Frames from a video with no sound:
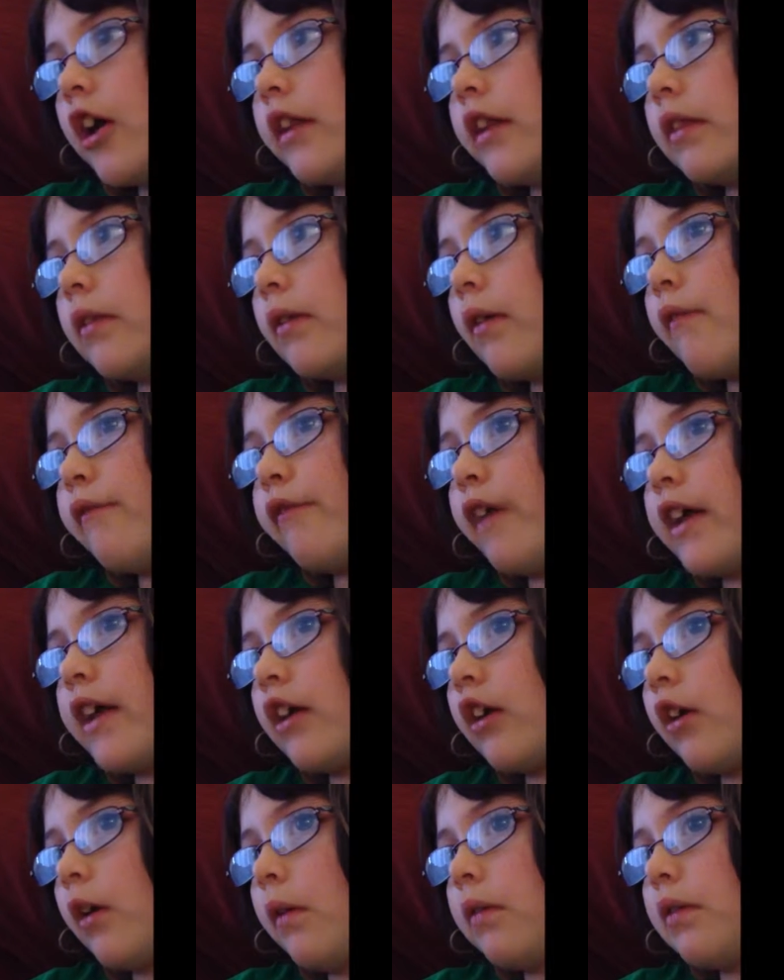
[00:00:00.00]
it's sort of like
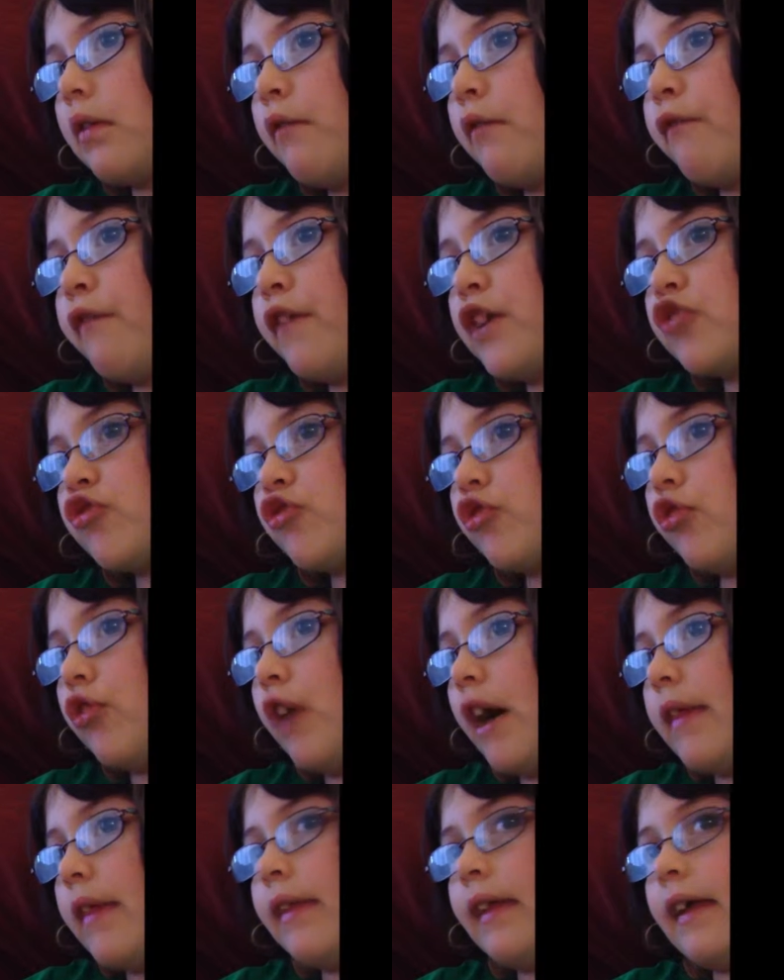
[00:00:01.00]
you're also
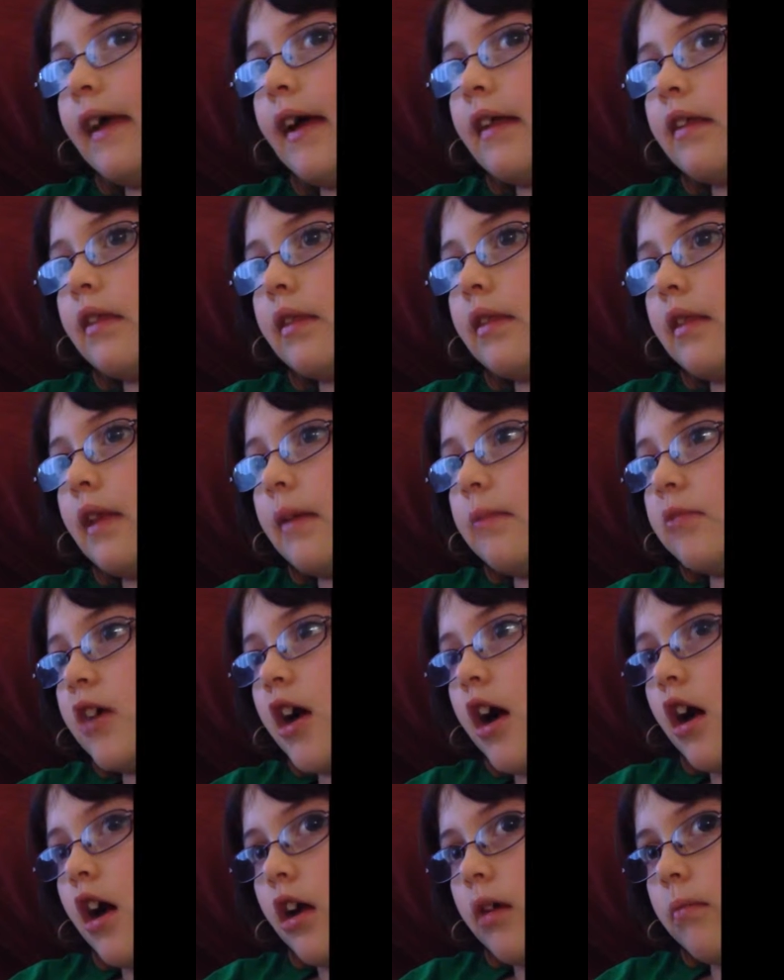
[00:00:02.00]
visualizing at the same
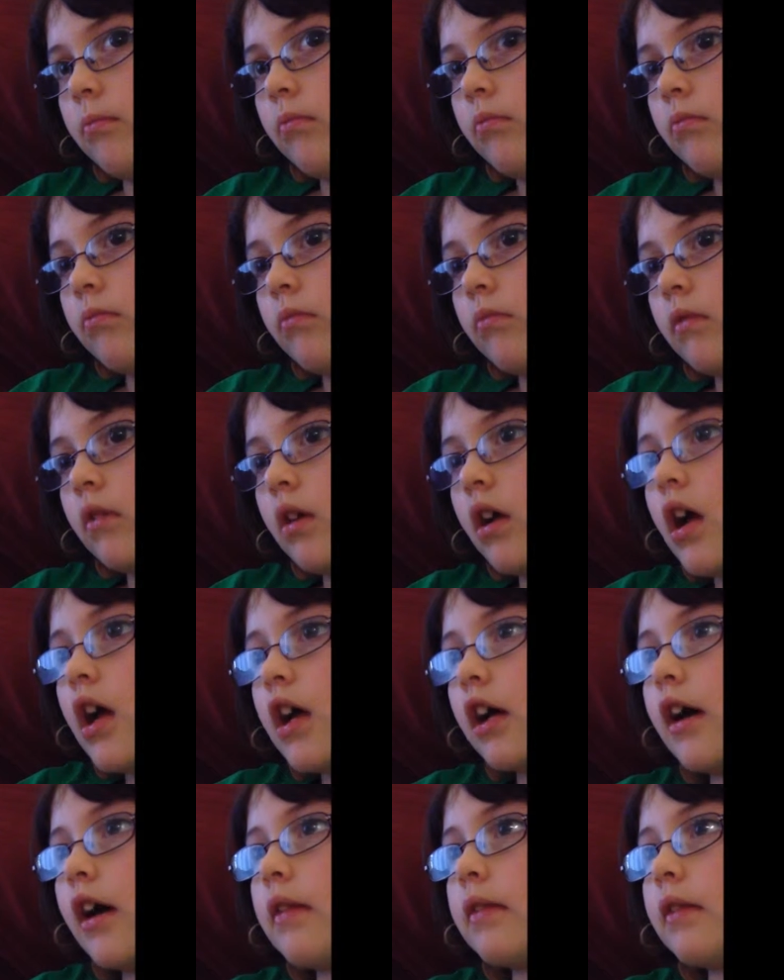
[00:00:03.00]
time.
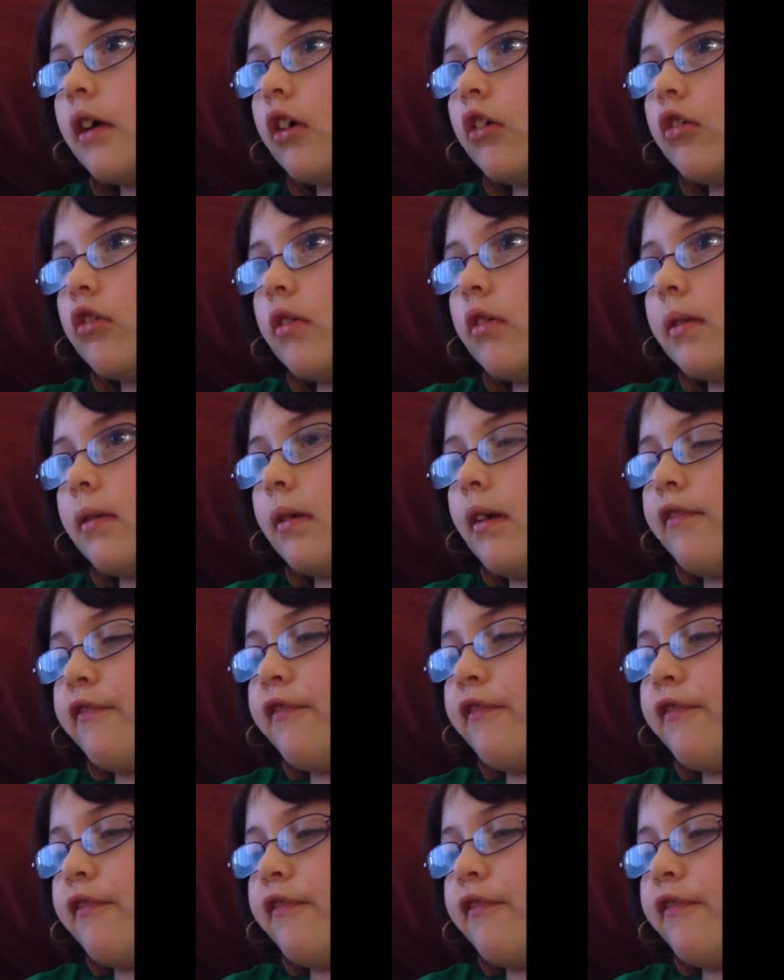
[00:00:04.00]
Because you're sort of